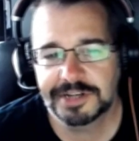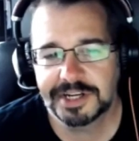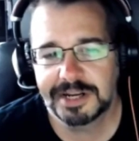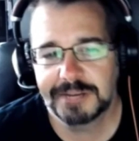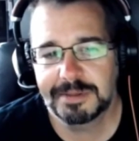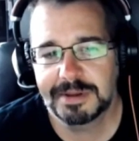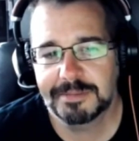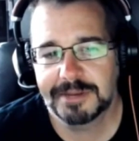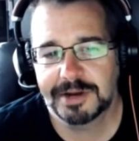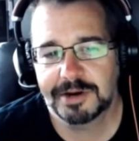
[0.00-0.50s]

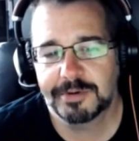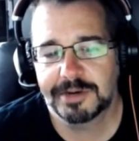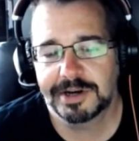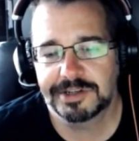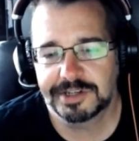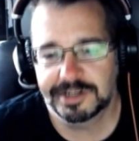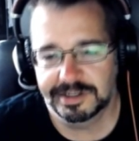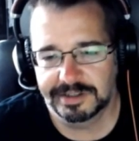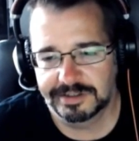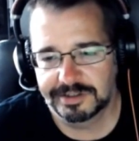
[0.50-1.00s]
be my
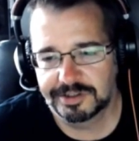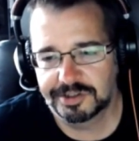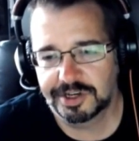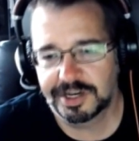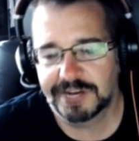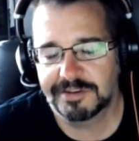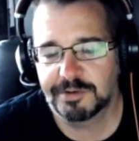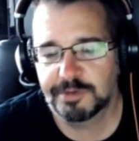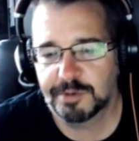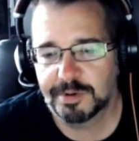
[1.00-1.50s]
question: Should mm-hmm.
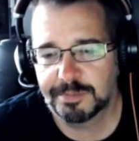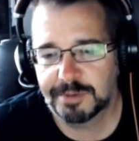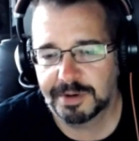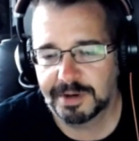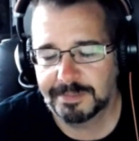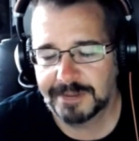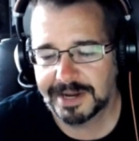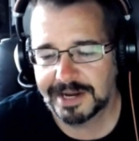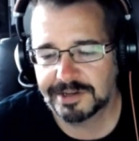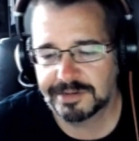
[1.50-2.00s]
everyone put a
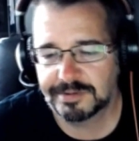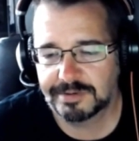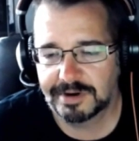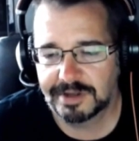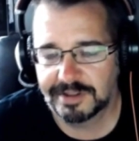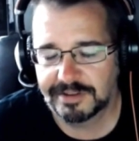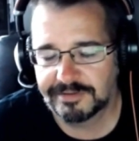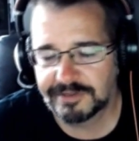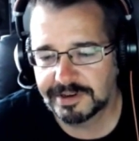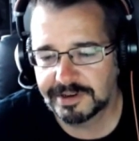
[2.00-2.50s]
password on
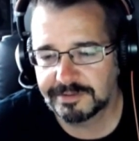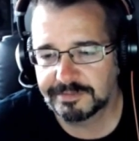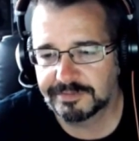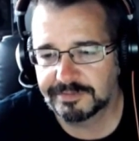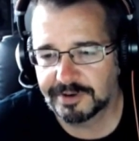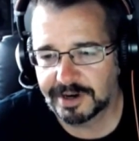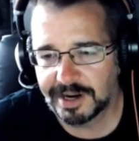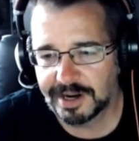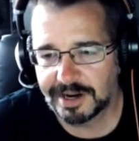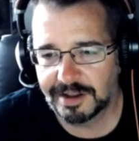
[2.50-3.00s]
the front
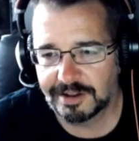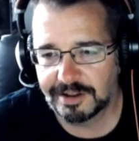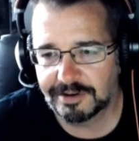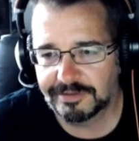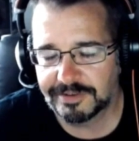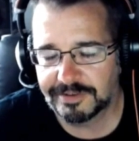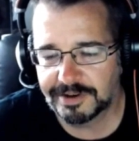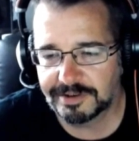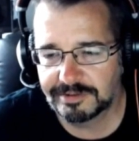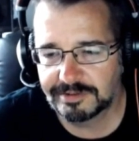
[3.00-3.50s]
front end of their
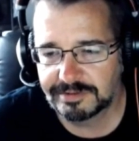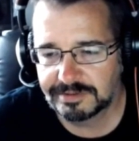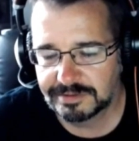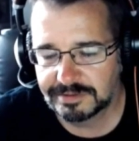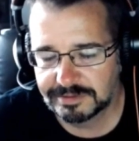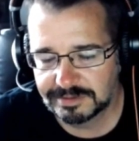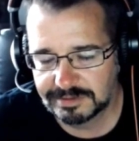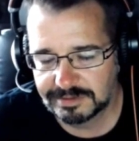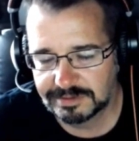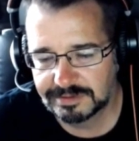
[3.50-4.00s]
phone?
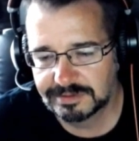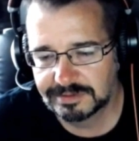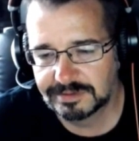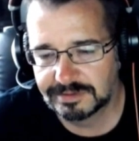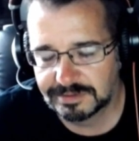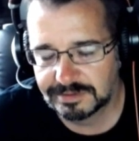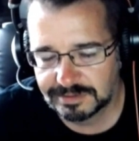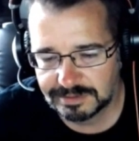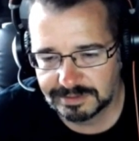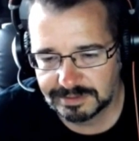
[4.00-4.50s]
Mm-hmm.
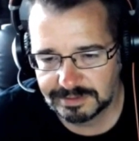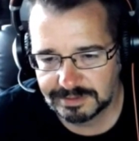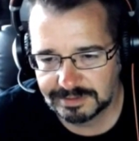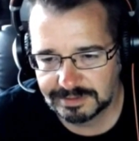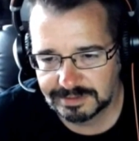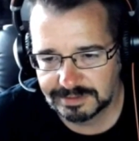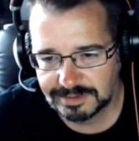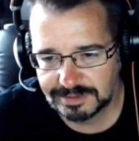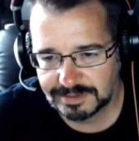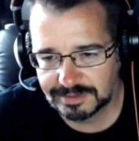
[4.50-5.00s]

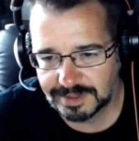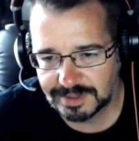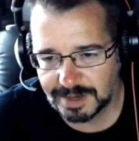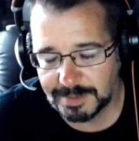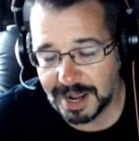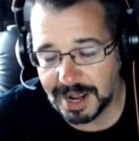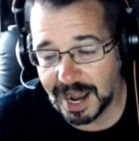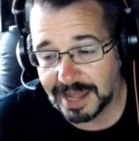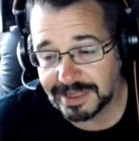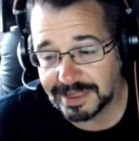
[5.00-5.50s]
I mean,
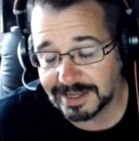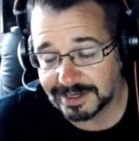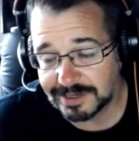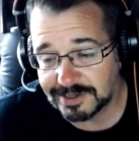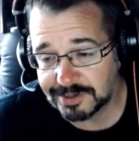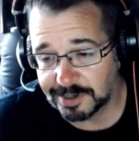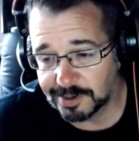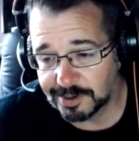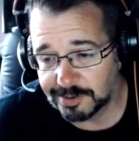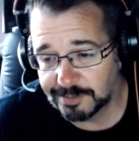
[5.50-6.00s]
I think
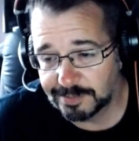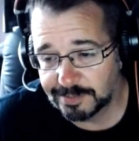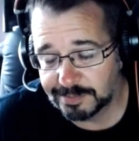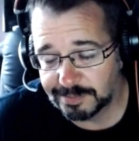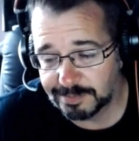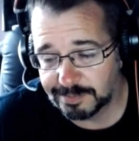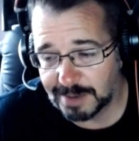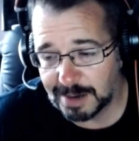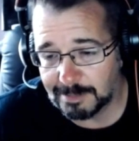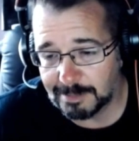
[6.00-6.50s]
so. I
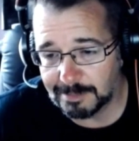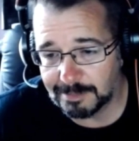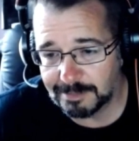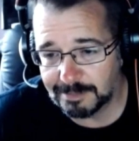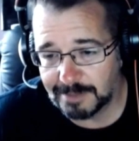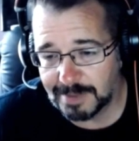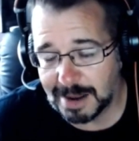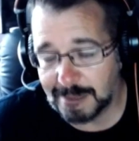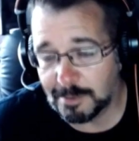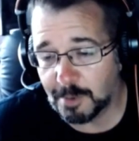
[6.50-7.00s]
think my, so too.
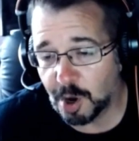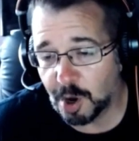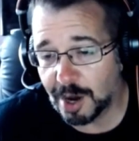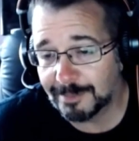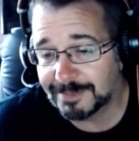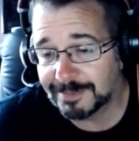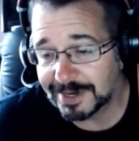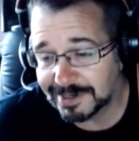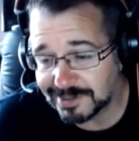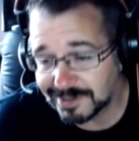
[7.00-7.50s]
My mom
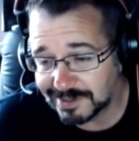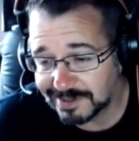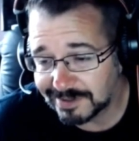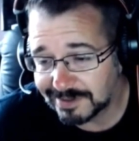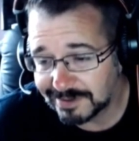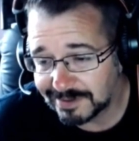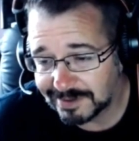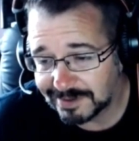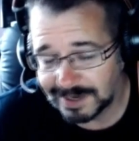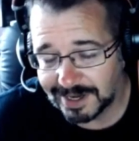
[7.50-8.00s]
doesn't.
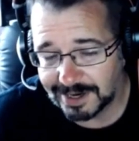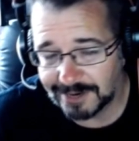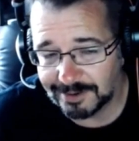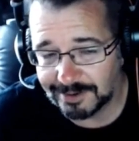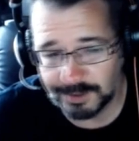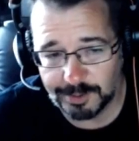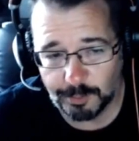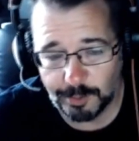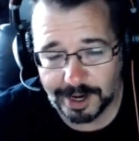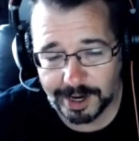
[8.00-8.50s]
I don't
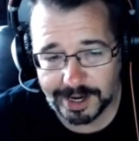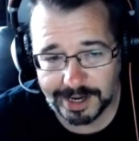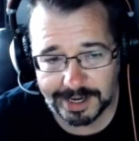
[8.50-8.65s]
know why,